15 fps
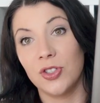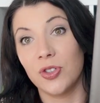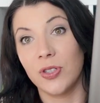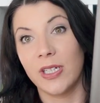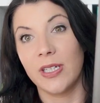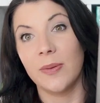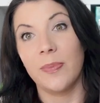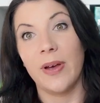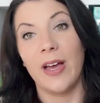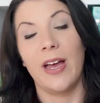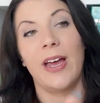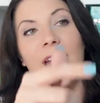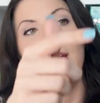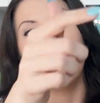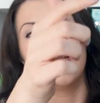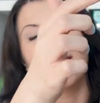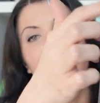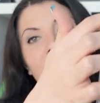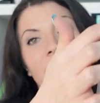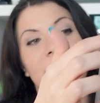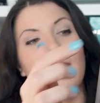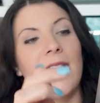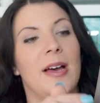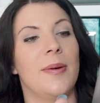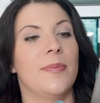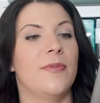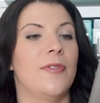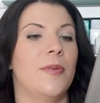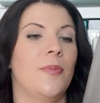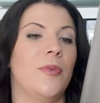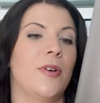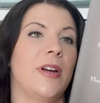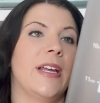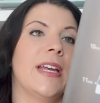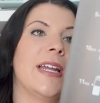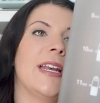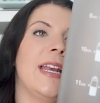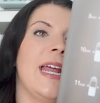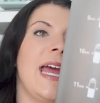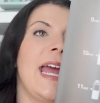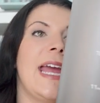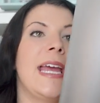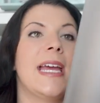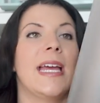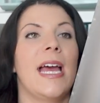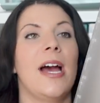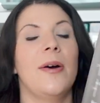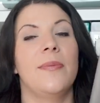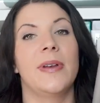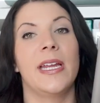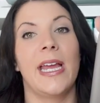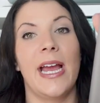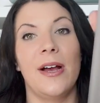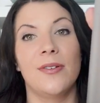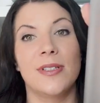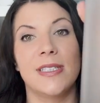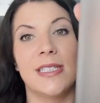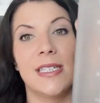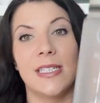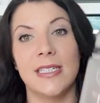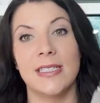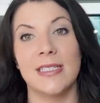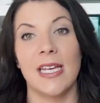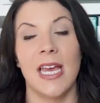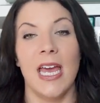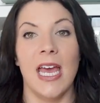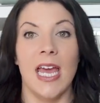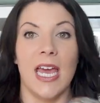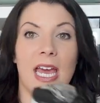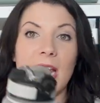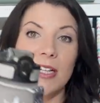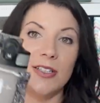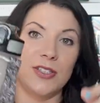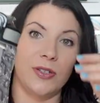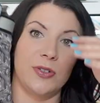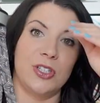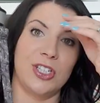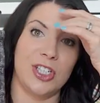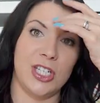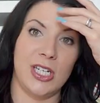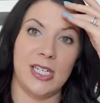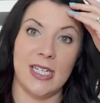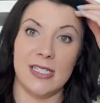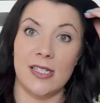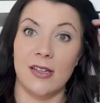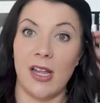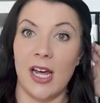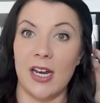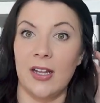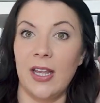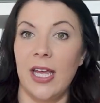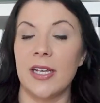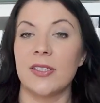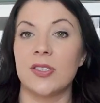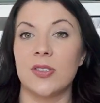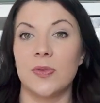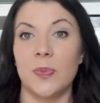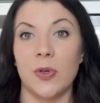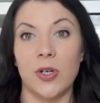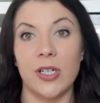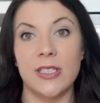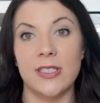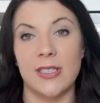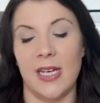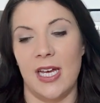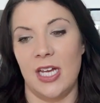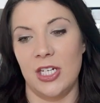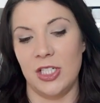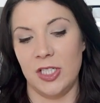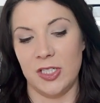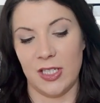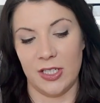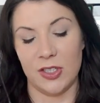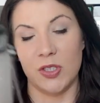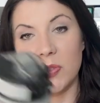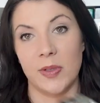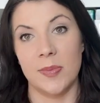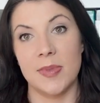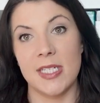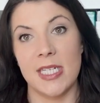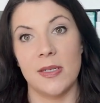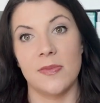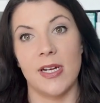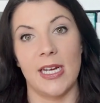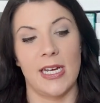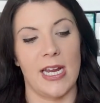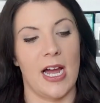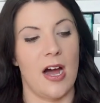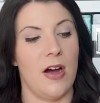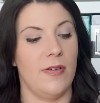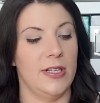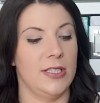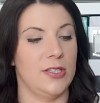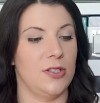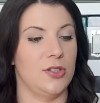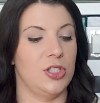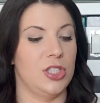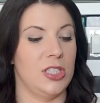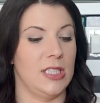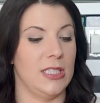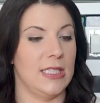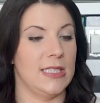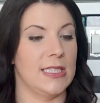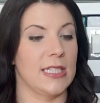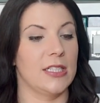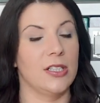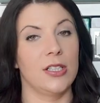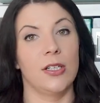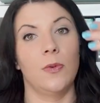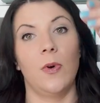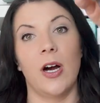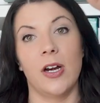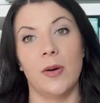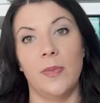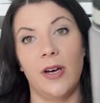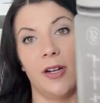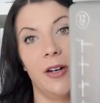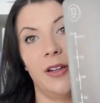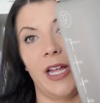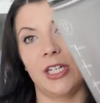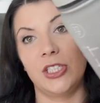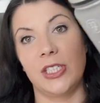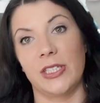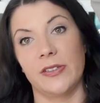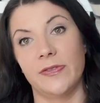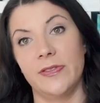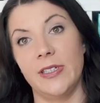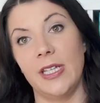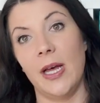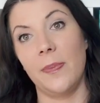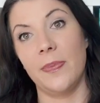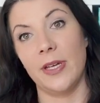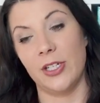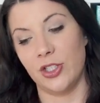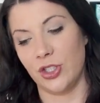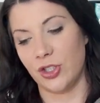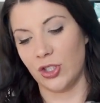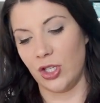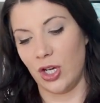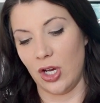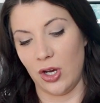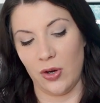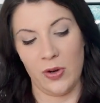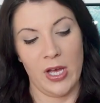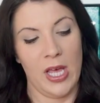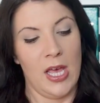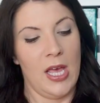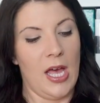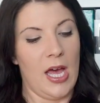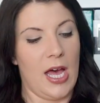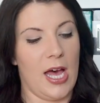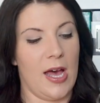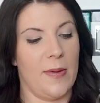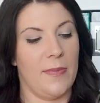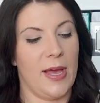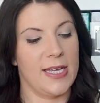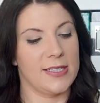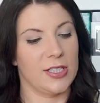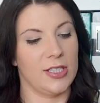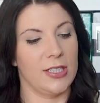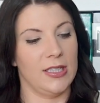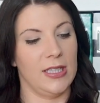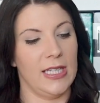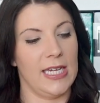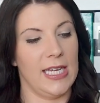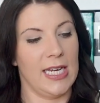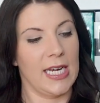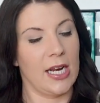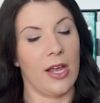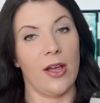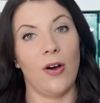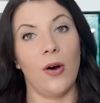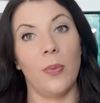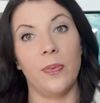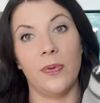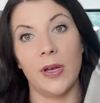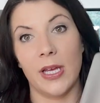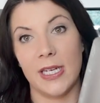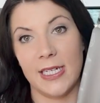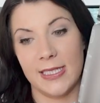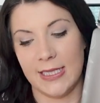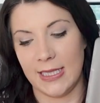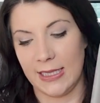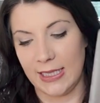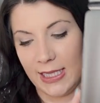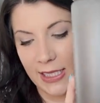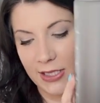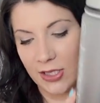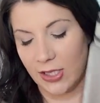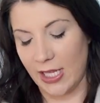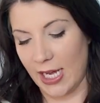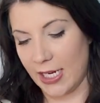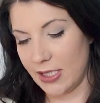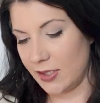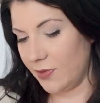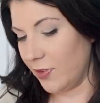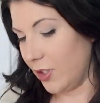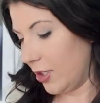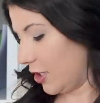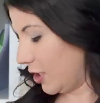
drink it by, and like for morning and night, how many ounces. And so she does a lot of like sports. She's on swim team right now, and so she needs like a good water bottle that she can fill up and just go. Has a good lid, and I hope it doesn't leak, so that is for